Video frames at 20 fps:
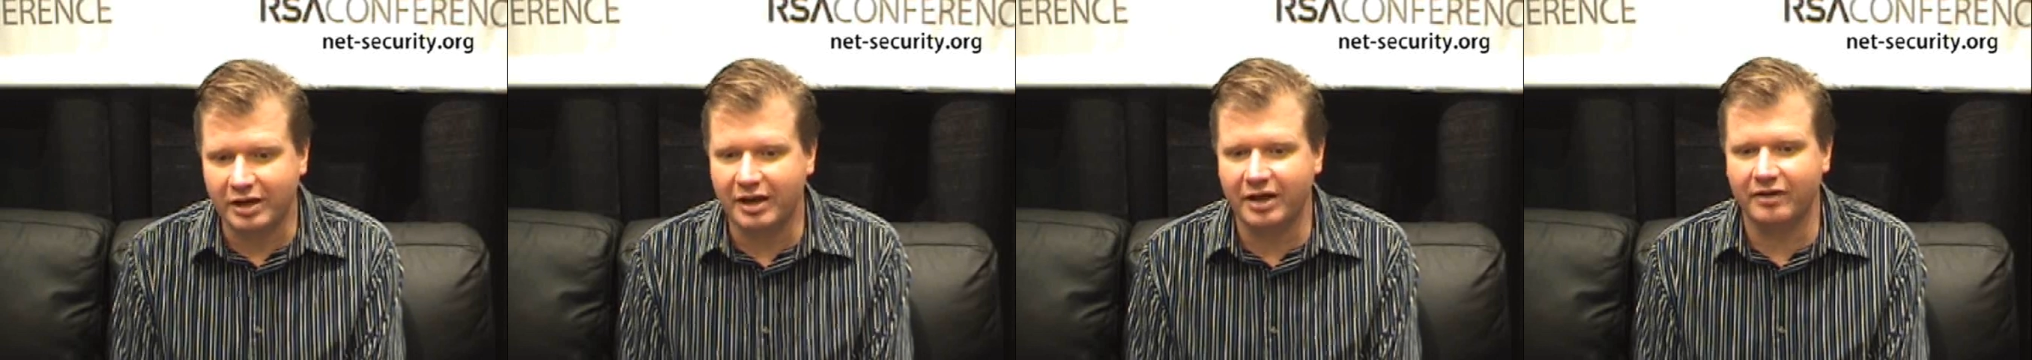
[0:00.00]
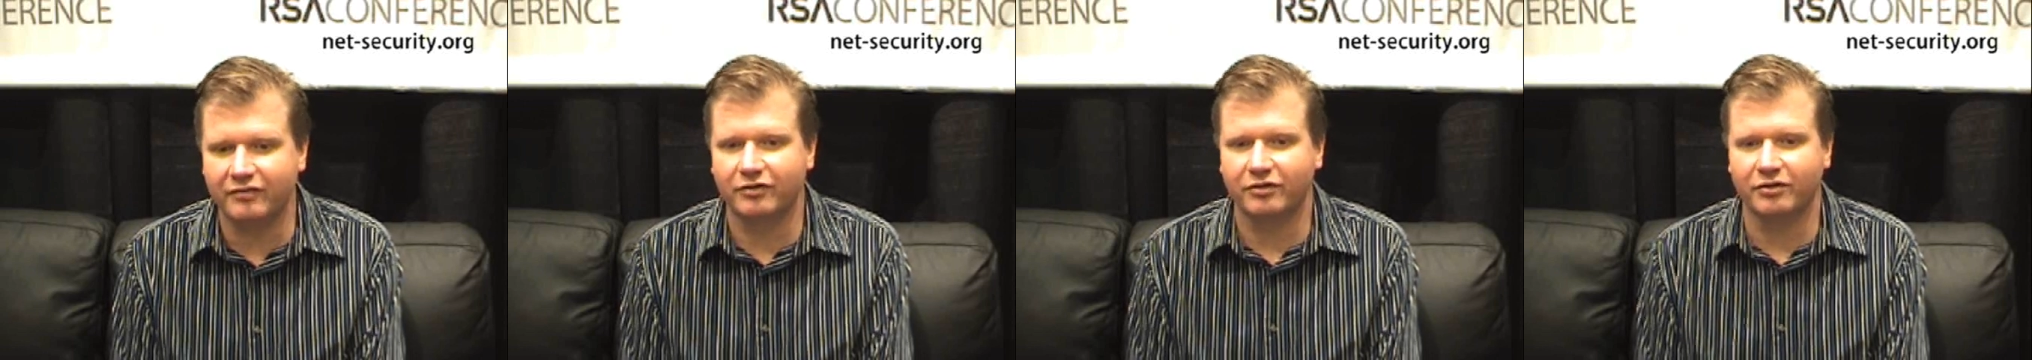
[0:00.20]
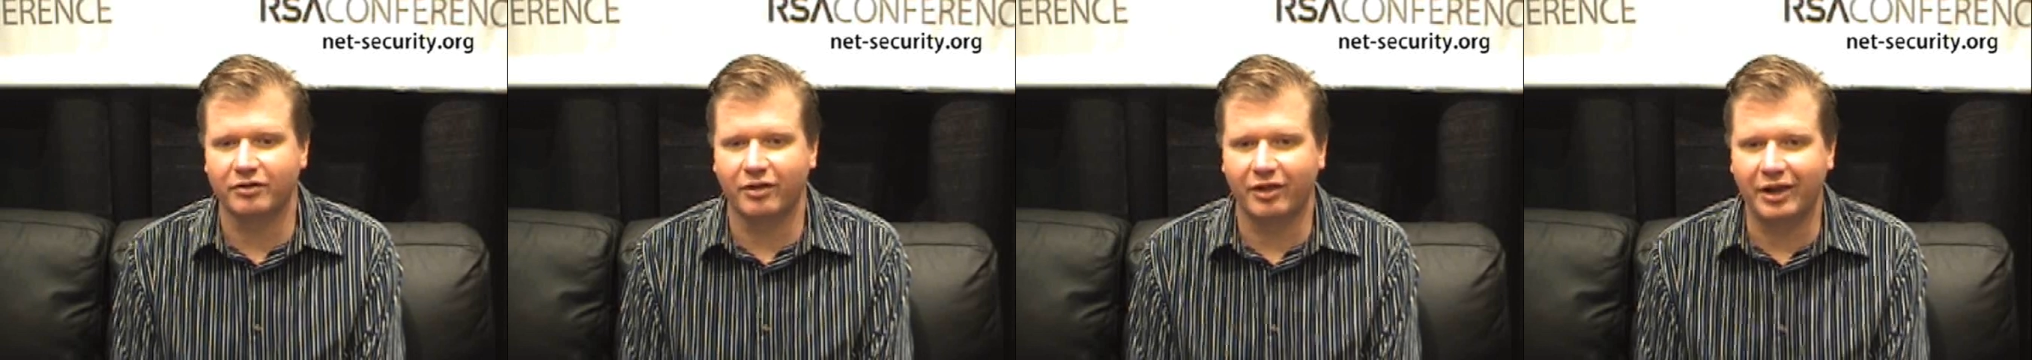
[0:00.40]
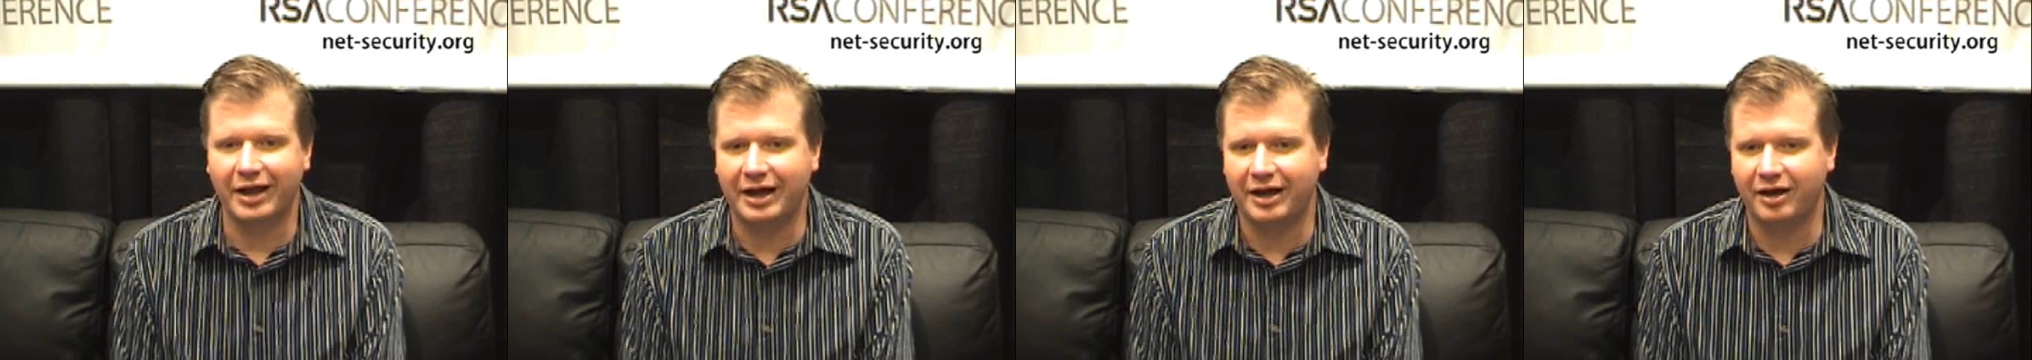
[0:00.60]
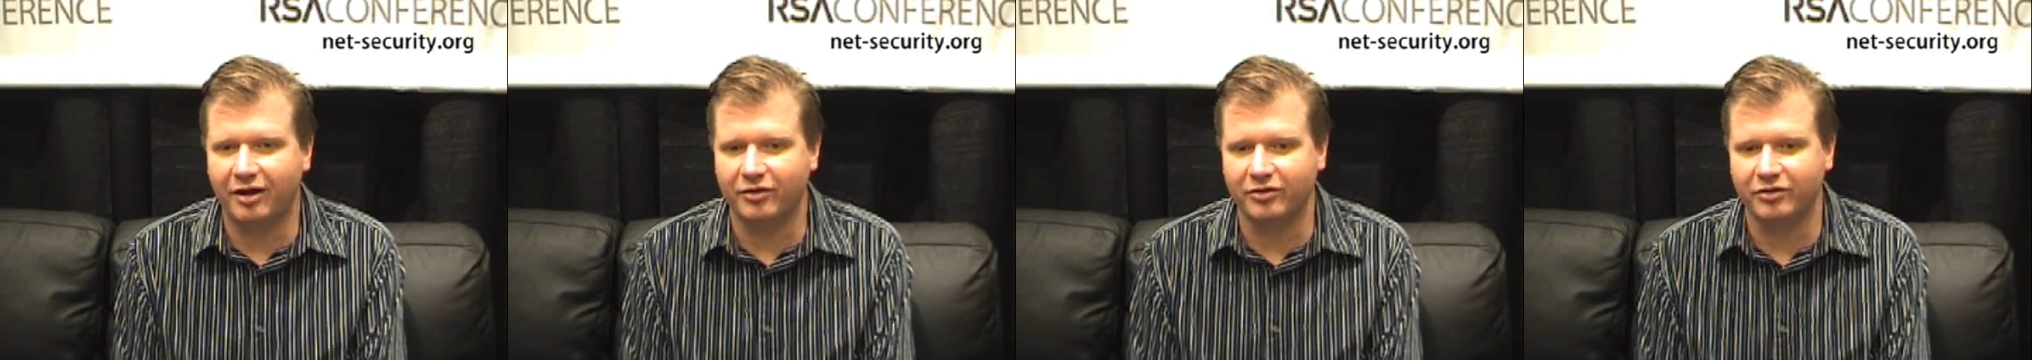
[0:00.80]
never
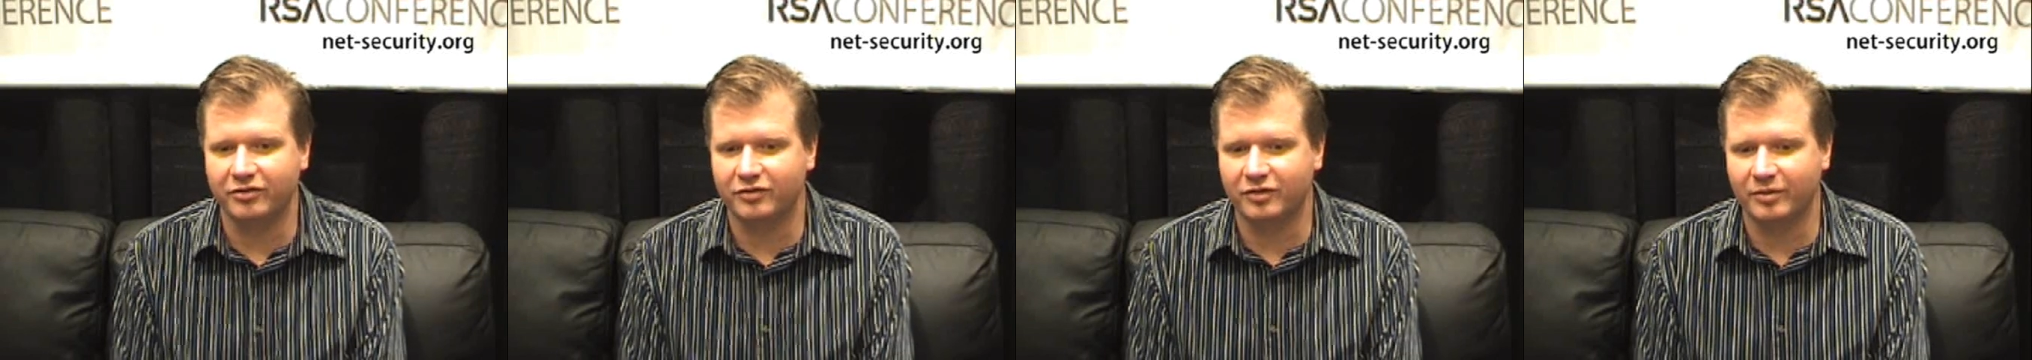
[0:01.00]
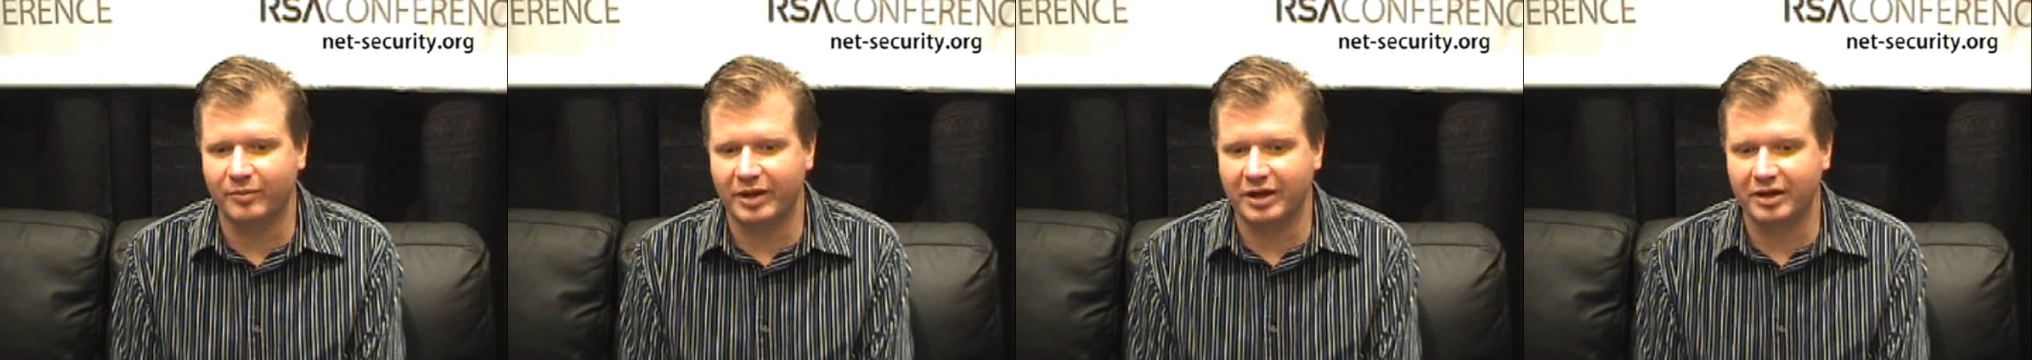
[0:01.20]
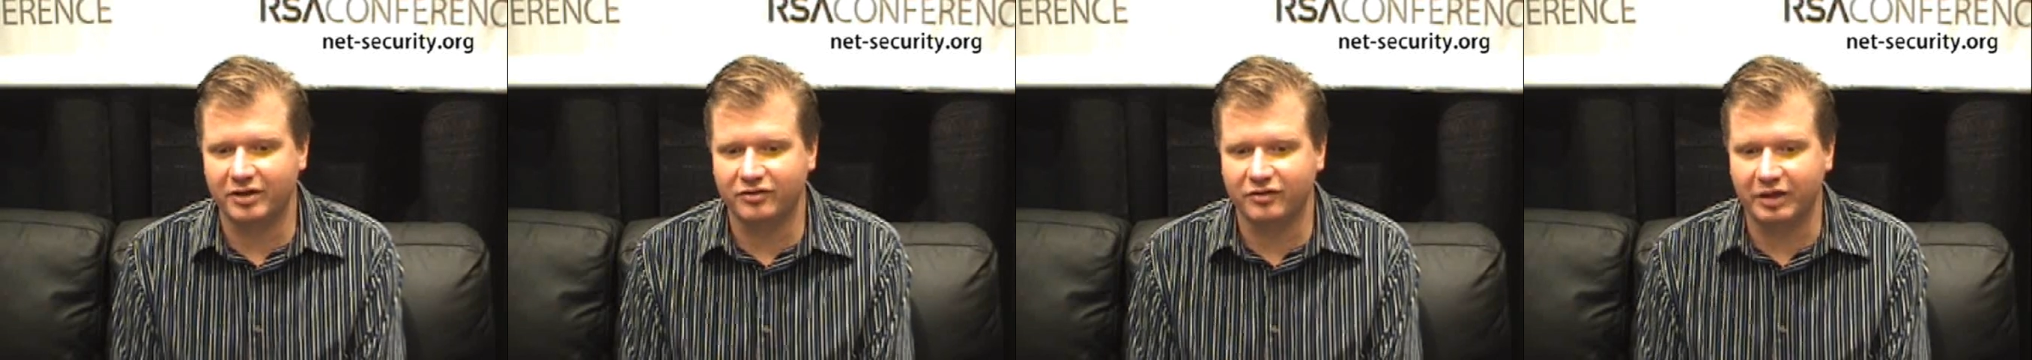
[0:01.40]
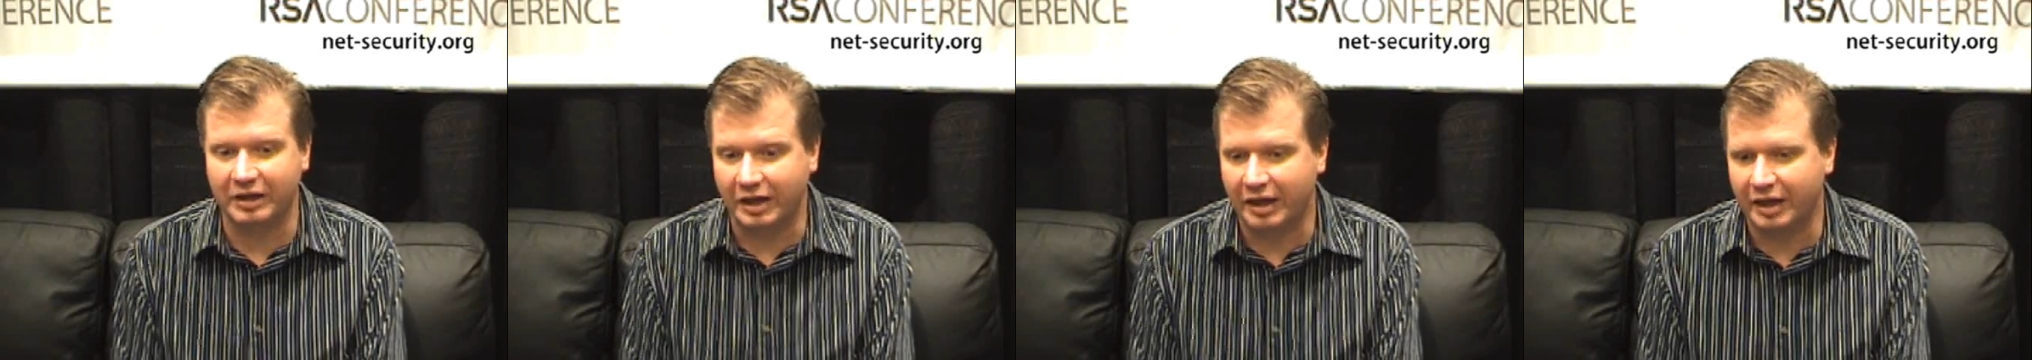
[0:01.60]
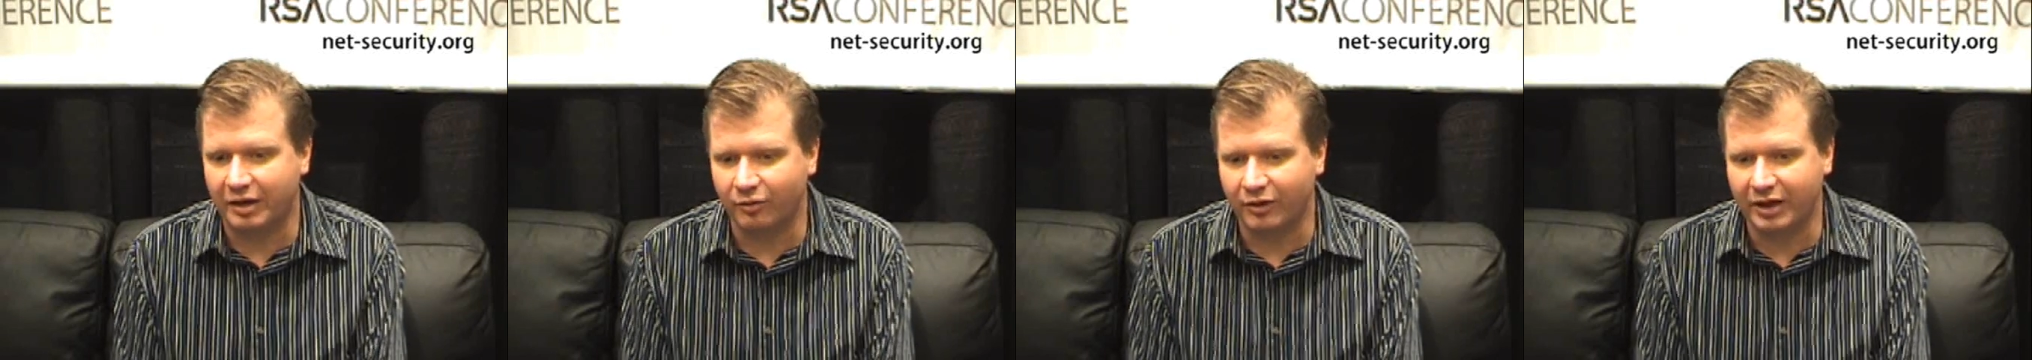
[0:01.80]
allow somebody to
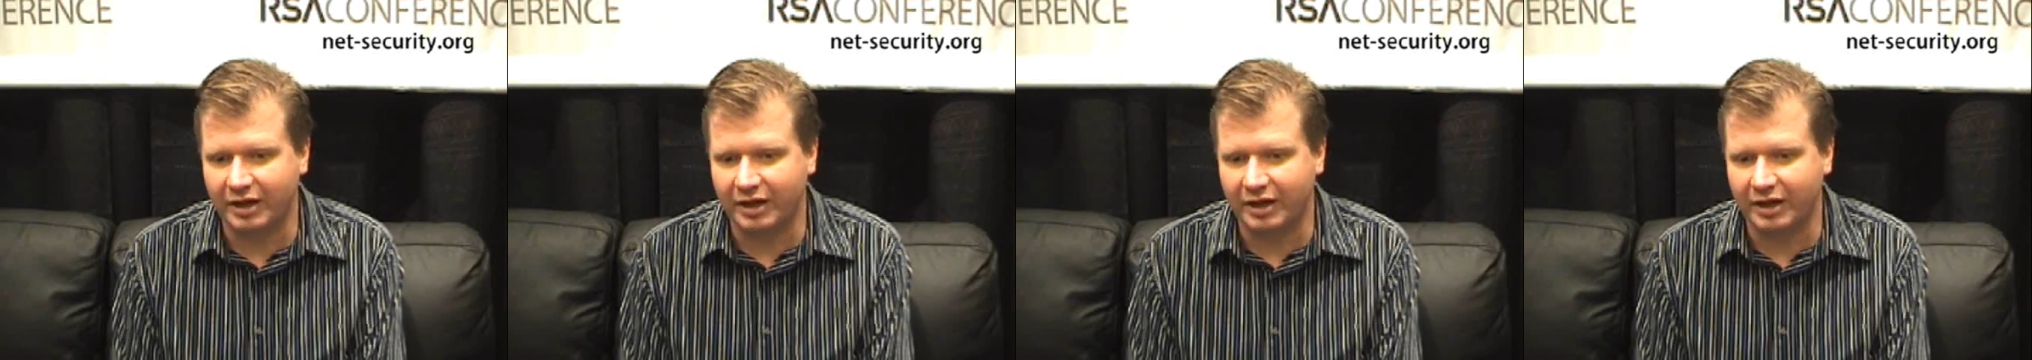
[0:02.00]
say, yeah,